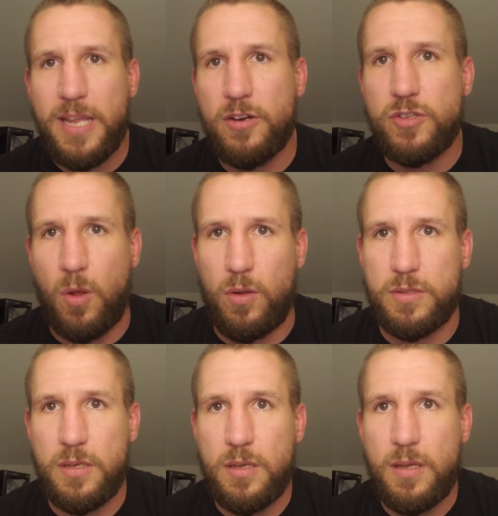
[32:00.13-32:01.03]
years old,
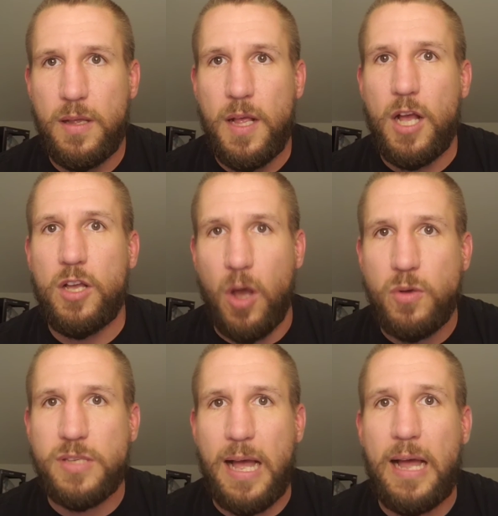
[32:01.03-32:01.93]

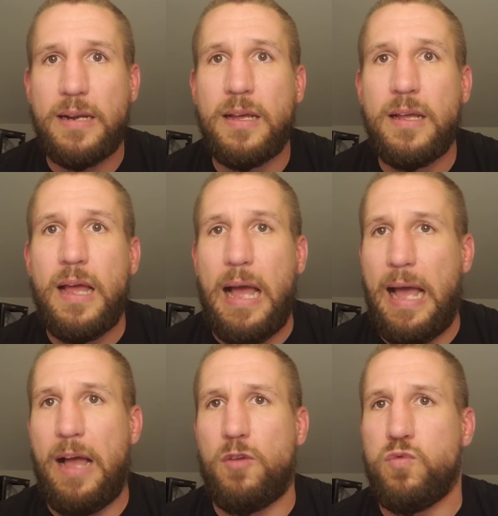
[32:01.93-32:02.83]
goes on
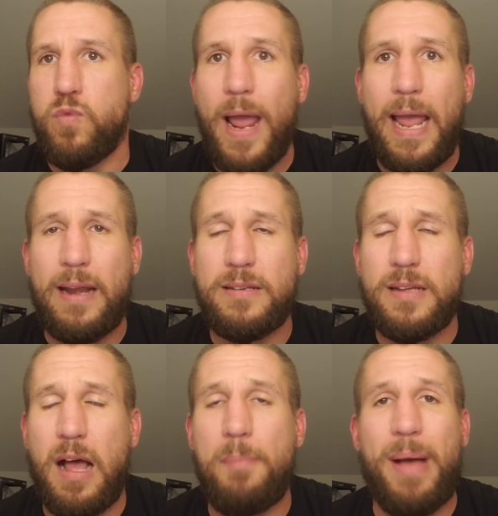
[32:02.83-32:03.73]
a rant
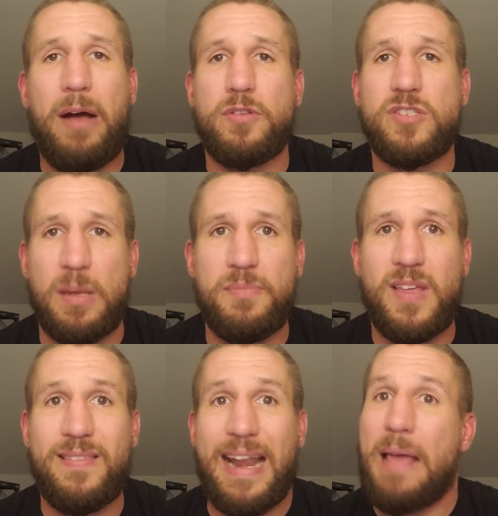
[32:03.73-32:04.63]
about
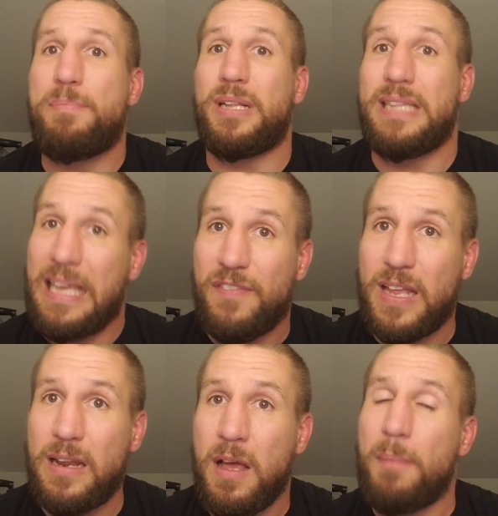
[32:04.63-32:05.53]
something that I believe
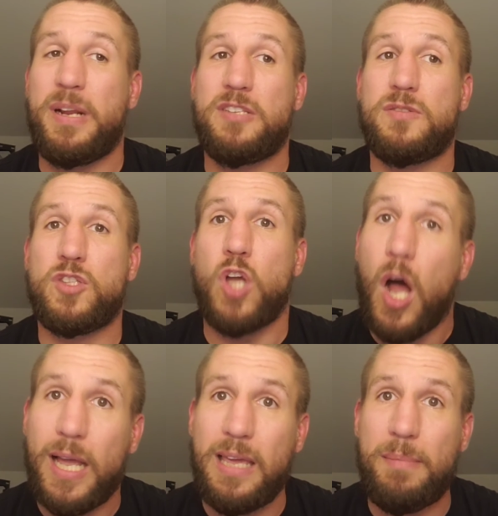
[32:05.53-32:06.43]
in, but he's
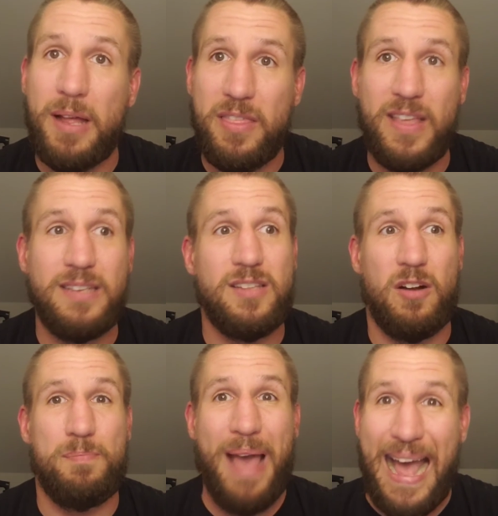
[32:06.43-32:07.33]
talking about things that are
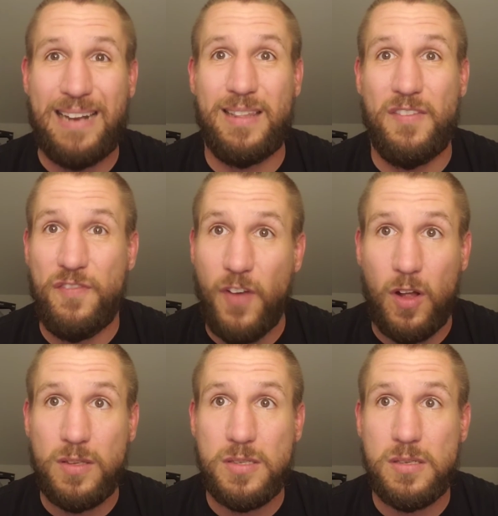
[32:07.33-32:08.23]
patently
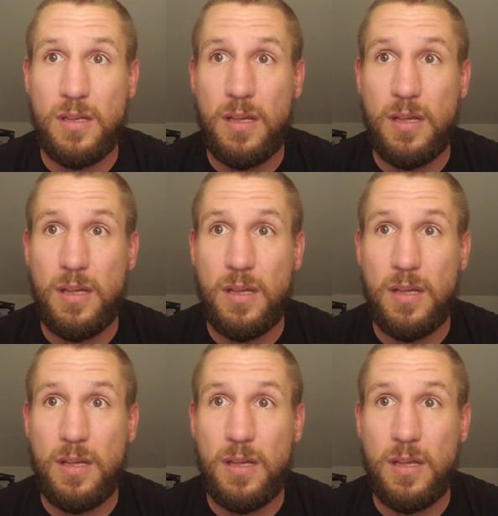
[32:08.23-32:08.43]
false,